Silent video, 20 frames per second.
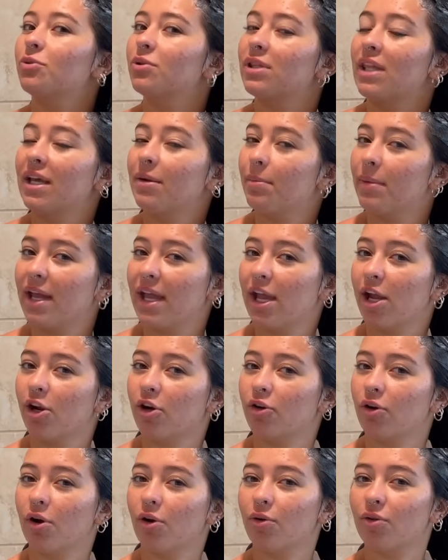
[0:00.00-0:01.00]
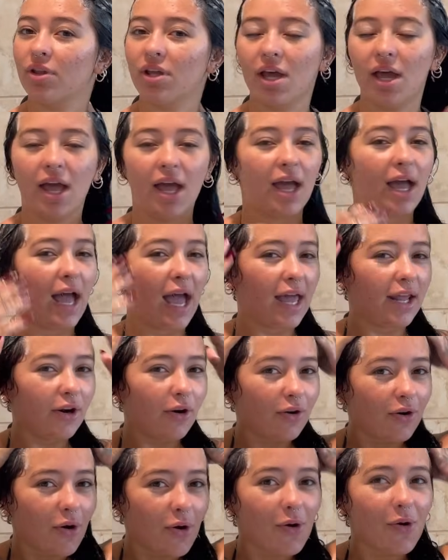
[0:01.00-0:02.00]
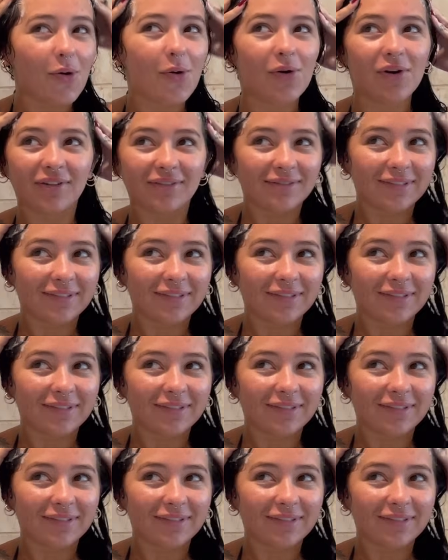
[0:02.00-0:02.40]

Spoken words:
with like my hair growth. I don't know